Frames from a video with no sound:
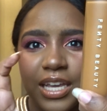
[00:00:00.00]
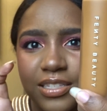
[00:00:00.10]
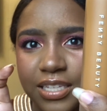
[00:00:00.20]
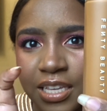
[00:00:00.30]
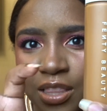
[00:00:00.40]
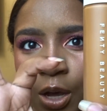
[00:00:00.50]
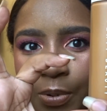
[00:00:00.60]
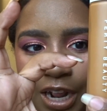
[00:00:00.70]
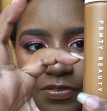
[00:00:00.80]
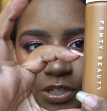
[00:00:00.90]
can't see it though,
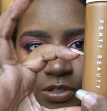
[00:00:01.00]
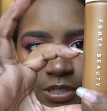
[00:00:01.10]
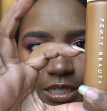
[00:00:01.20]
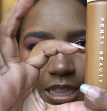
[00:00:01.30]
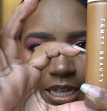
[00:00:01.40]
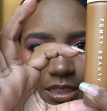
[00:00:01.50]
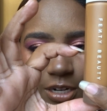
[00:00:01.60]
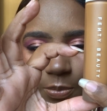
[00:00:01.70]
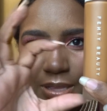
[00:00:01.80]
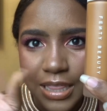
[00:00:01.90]
but I've used like a
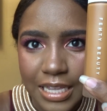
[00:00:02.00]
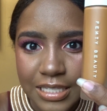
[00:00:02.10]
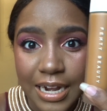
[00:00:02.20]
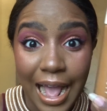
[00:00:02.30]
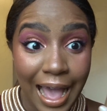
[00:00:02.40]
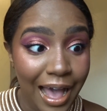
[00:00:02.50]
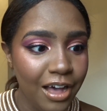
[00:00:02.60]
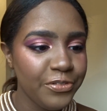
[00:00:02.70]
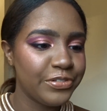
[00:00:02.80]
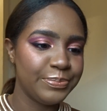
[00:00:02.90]
little bit less than
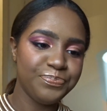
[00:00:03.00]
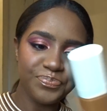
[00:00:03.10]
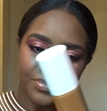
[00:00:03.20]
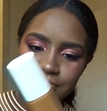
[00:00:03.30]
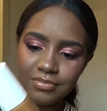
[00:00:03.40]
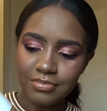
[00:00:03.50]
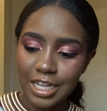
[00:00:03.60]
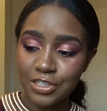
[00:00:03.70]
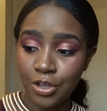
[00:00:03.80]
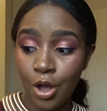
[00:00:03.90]
half.
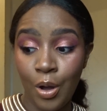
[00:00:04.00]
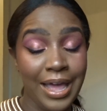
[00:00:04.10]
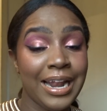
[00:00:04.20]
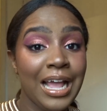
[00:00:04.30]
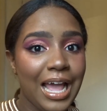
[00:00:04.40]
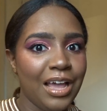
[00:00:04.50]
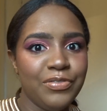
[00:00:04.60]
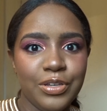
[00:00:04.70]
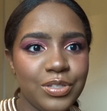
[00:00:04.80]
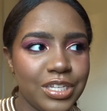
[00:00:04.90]
So, and
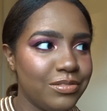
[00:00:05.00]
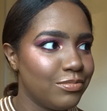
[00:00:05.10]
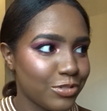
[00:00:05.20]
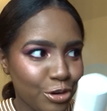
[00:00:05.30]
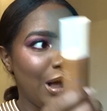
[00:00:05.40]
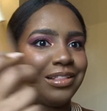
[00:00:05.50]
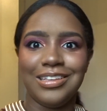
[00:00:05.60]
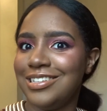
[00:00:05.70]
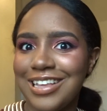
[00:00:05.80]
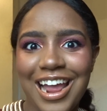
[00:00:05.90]
I've used it throughout
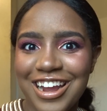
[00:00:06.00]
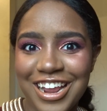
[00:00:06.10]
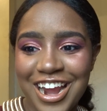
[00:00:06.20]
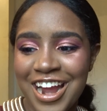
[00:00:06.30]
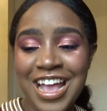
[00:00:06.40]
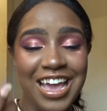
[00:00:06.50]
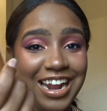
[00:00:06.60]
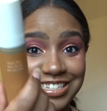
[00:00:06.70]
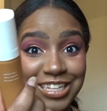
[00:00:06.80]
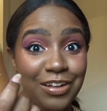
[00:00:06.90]
the entire year,
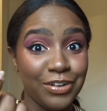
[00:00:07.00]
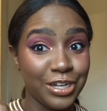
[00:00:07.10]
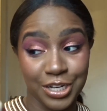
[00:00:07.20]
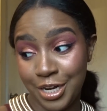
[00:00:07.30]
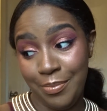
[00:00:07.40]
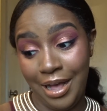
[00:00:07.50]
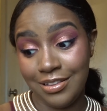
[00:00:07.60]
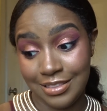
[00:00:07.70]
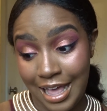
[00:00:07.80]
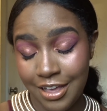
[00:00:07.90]
and I still have a good
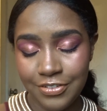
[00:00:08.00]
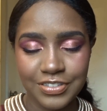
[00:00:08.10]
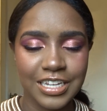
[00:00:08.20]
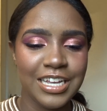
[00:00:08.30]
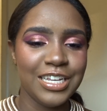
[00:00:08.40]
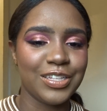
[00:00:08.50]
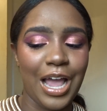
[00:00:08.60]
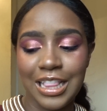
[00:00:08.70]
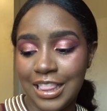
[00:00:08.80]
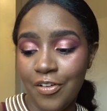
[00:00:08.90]
amount left. So
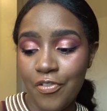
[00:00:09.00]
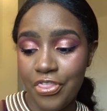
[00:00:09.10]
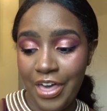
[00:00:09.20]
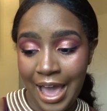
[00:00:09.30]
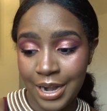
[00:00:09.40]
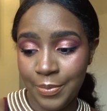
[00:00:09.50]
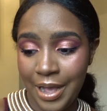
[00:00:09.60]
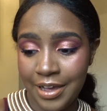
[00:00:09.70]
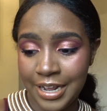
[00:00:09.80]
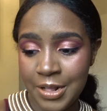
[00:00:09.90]
I love that
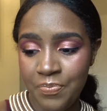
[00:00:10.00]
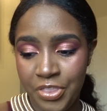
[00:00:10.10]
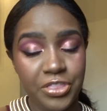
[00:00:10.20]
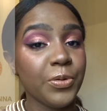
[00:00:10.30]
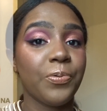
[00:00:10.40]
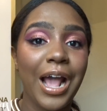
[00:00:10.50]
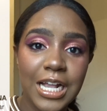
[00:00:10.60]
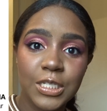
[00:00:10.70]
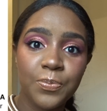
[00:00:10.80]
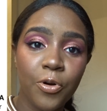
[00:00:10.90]
about it. The
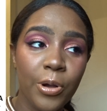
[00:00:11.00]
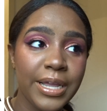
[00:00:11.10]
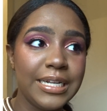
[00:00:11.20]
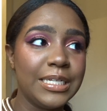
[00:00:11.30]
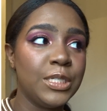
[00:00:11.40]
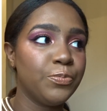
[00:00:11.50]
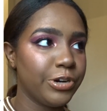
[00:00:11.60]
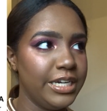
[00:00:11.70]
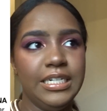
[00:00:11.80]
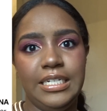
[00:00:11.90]
price point is
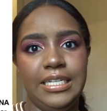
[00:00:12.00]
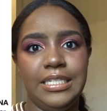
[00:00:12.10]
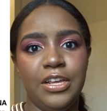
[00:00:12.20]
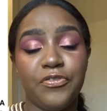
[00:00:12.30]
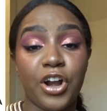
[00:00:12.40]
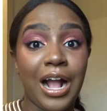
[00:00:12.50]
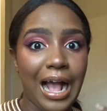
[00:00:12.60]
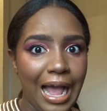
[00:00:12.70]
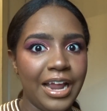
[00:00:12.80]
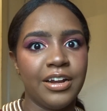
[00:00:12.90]
pretty decent for a
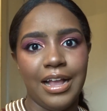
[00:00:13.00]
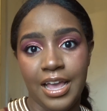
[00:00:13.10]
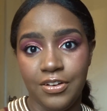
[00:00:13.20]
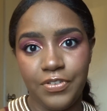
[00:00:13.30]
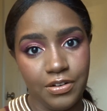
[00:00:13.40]
higher end